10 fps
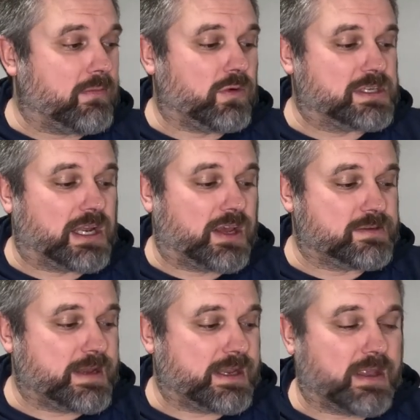which allows
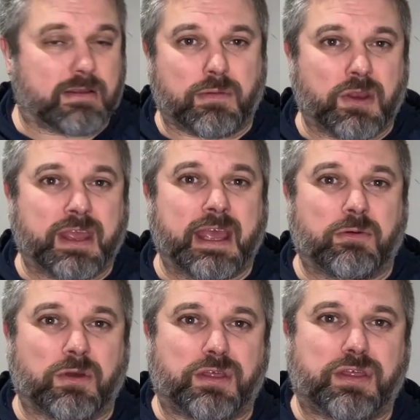me to communicate
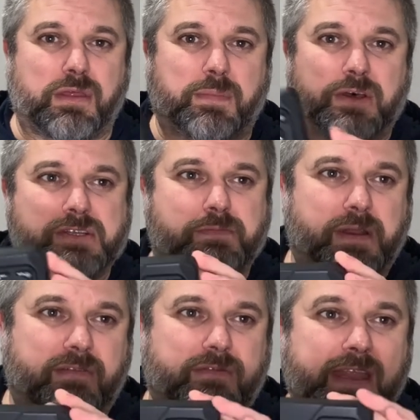with the bus,
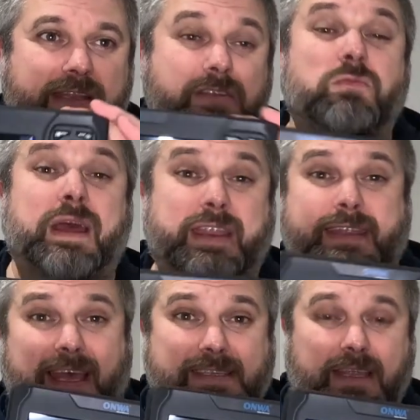but I need some way to
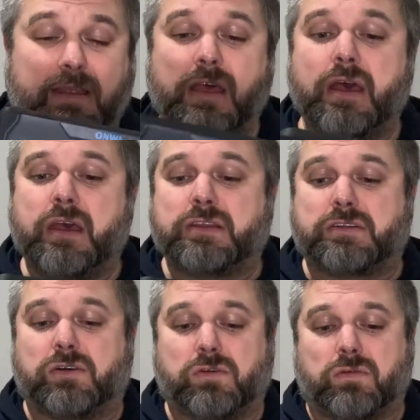test it.
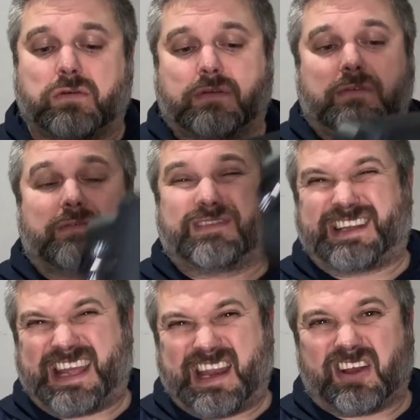So
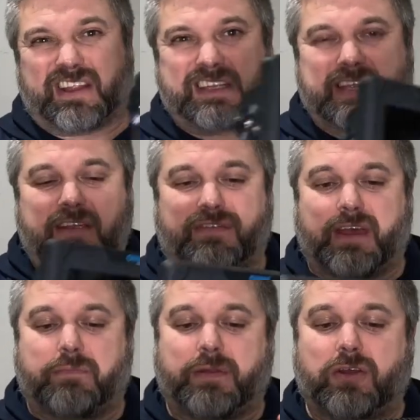kind of got this here for
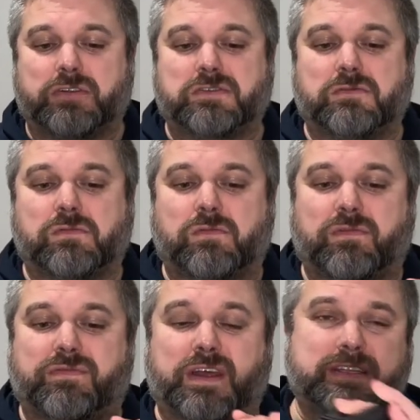that, but I also
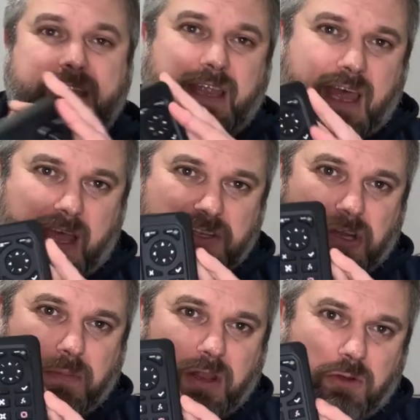fancied a
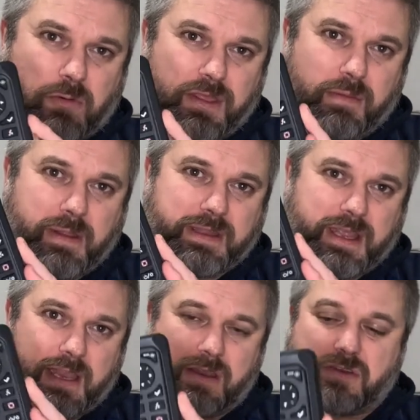Chartplotter with a
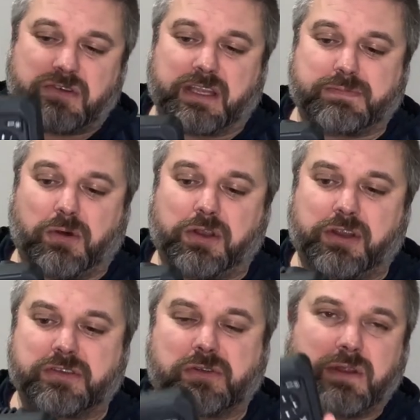built-in
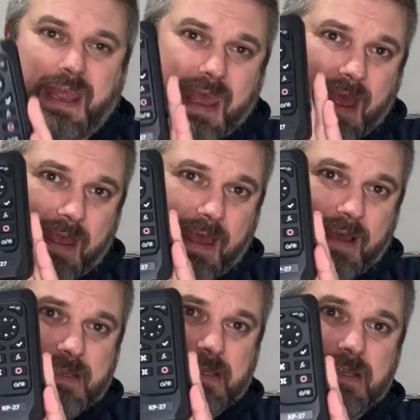transponder, so an
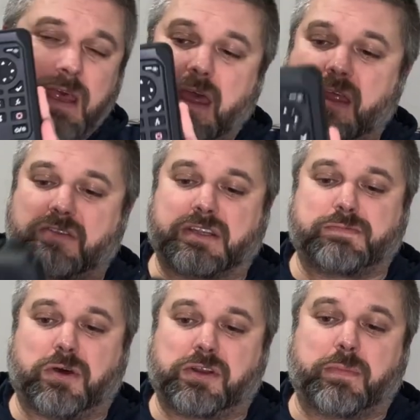AIS
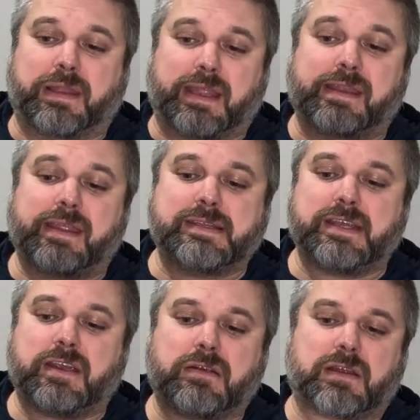transponder built into this
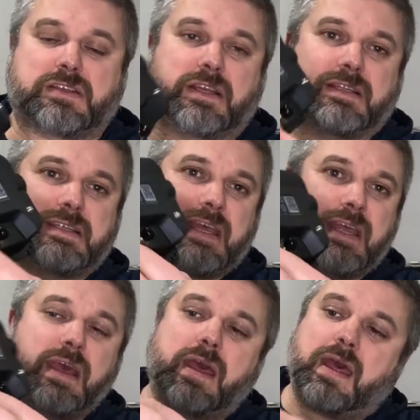here, as you can
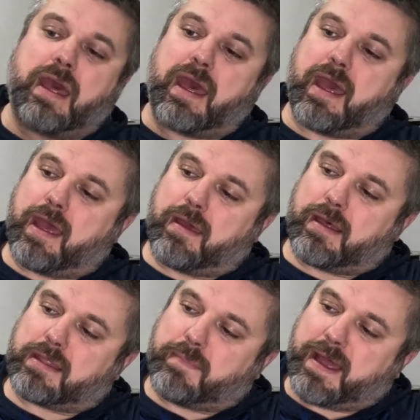see.
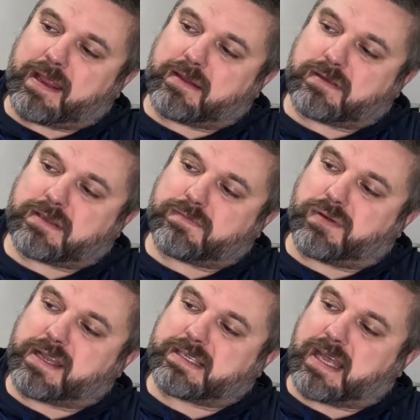And the back's
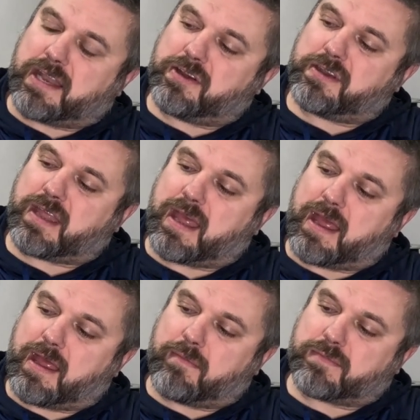pretty standard.
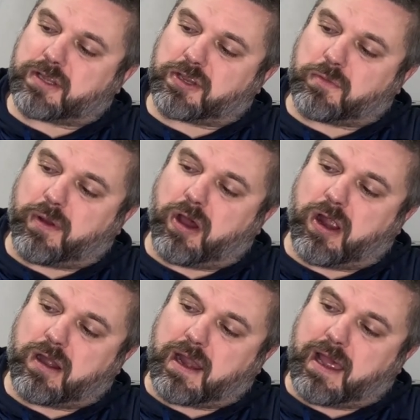Got your
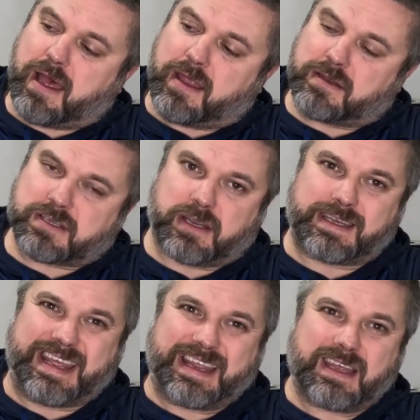power and it's got
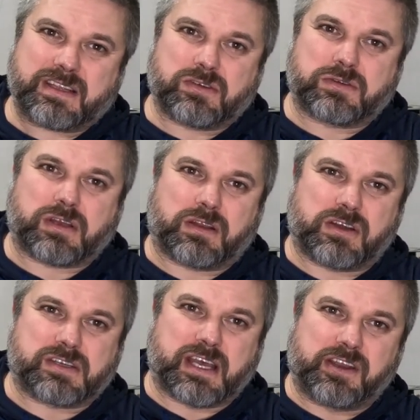data, so it's got
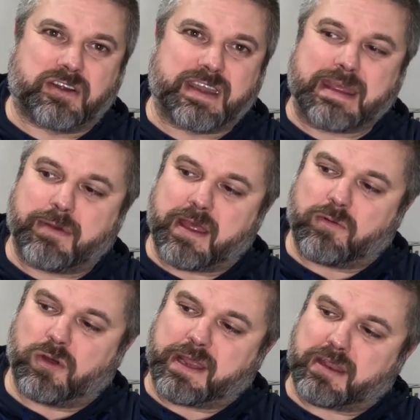your standard NEMA
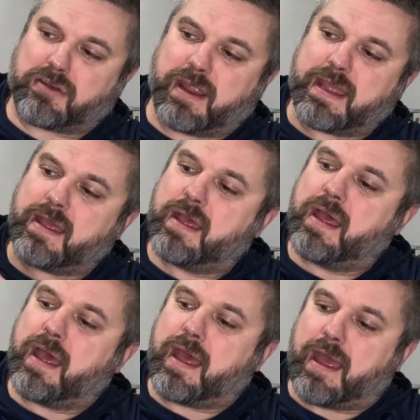183,
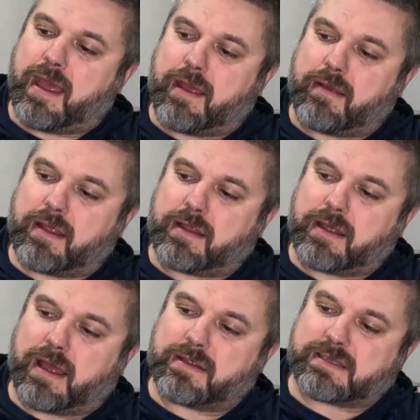
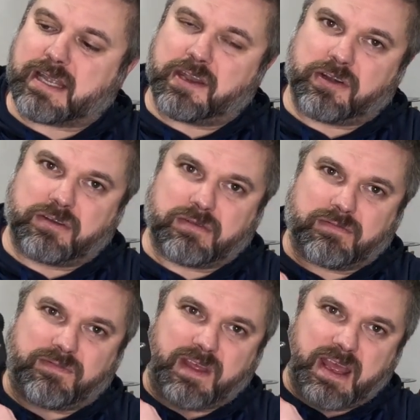standard
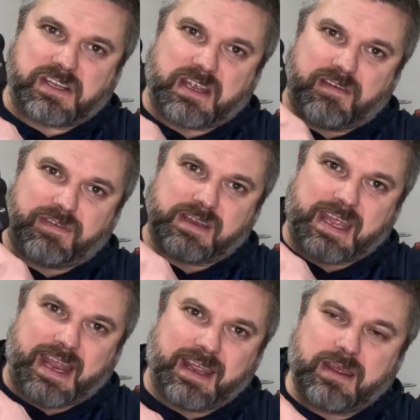VHF
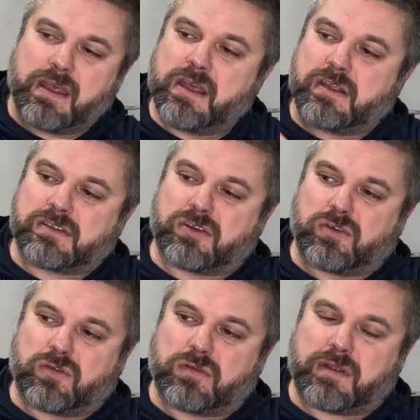antenna.
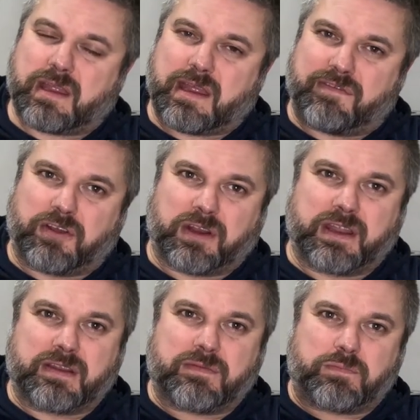So if you're
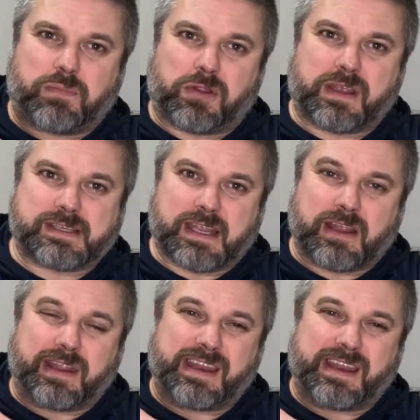going to put this in, you'll